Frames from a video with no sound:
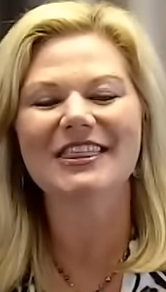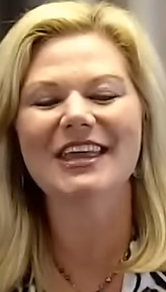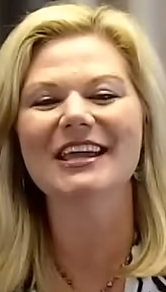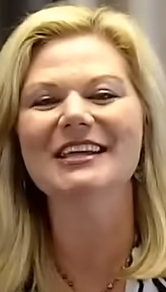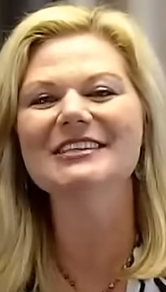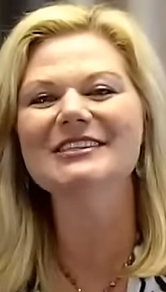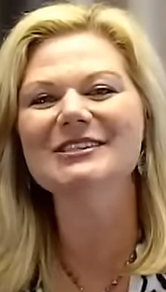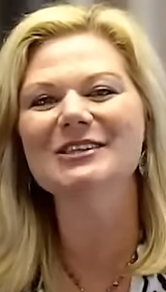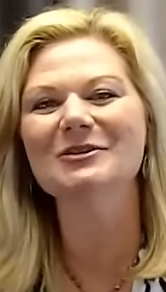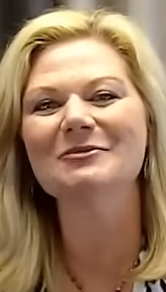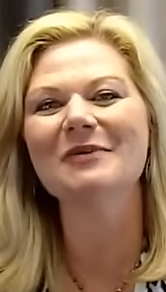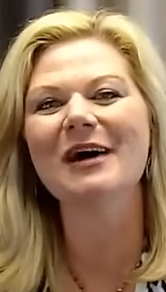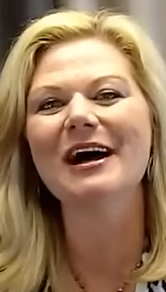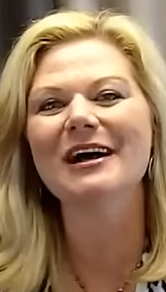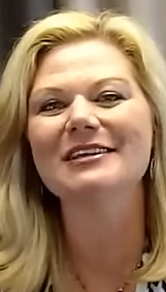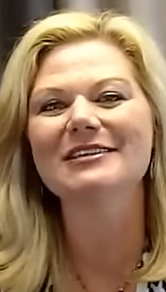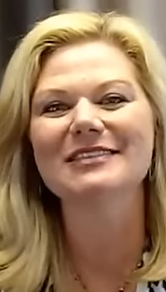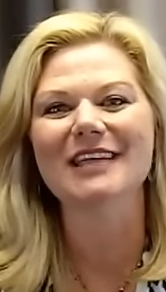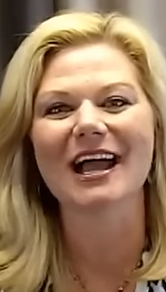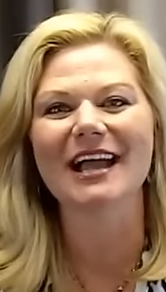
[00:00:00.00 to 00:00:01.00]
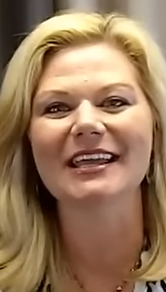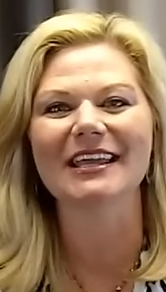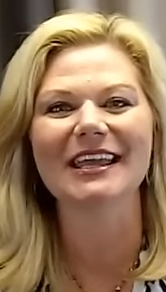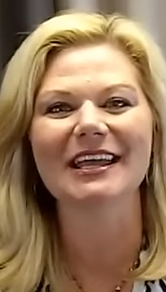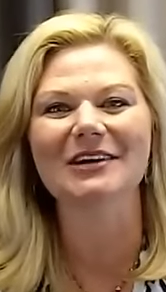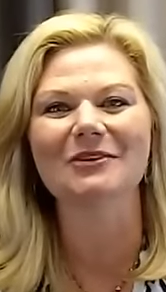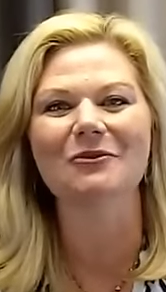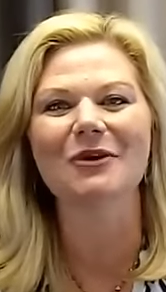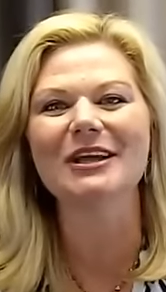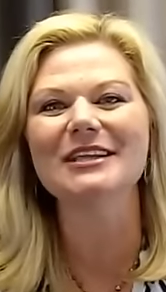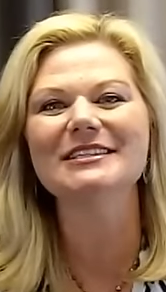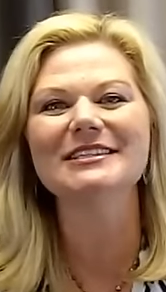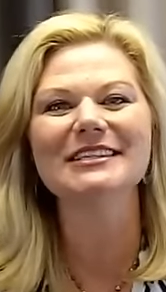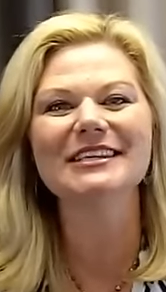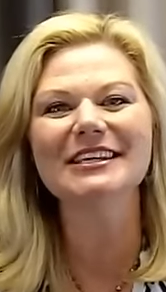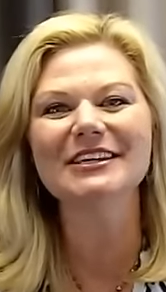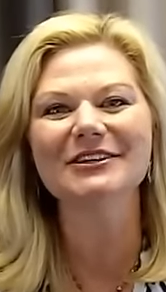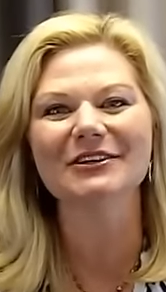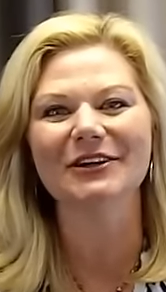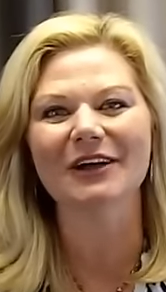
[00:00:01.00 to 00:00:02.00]
Thanks so much. I can't wait to
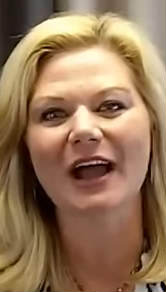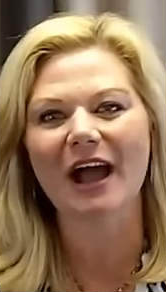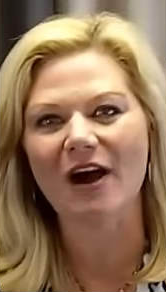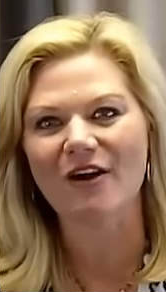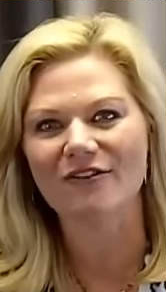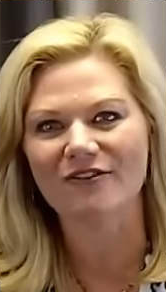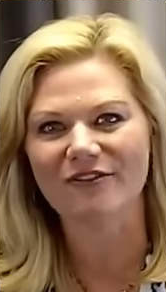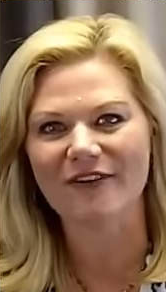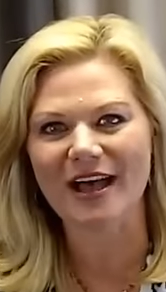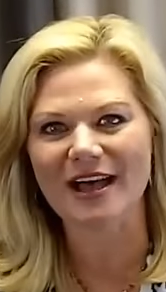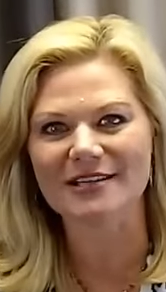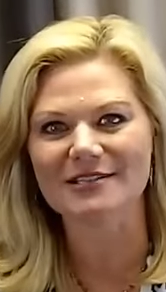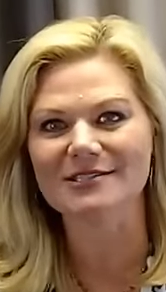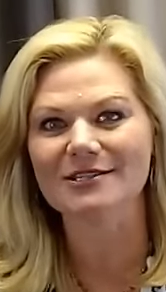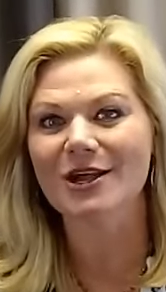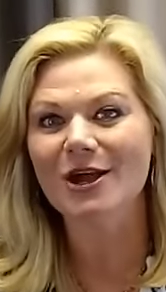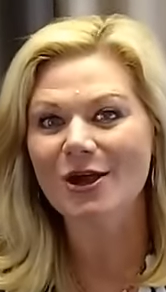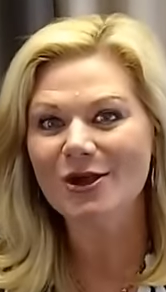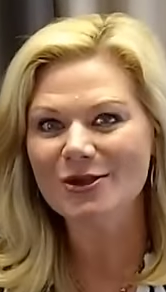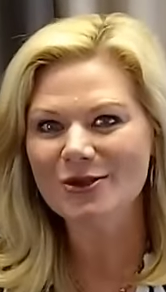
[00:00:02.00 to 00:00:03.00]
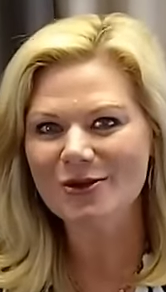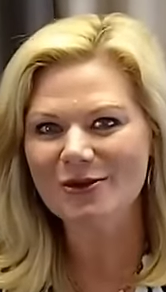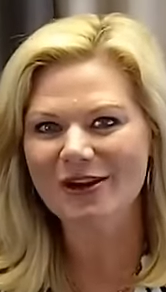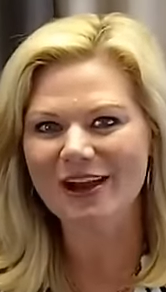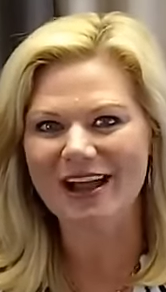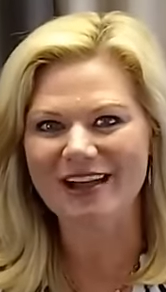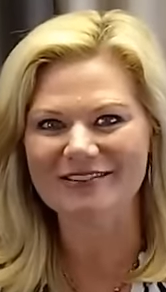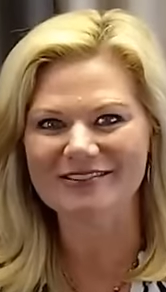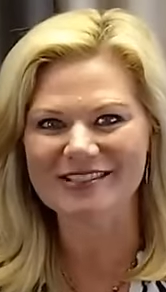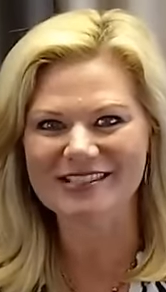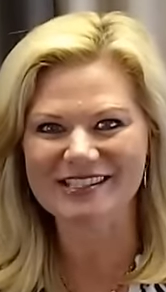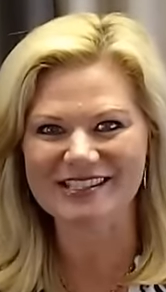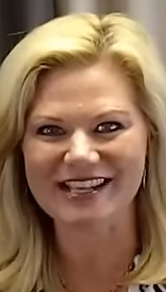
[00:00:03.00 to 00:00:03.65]
hear how fast your house